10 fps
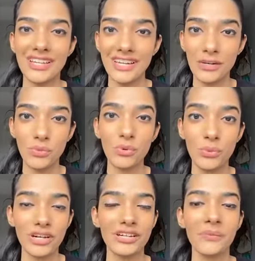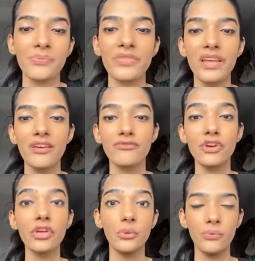that it would work for
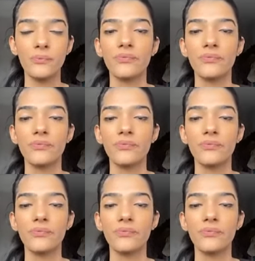you.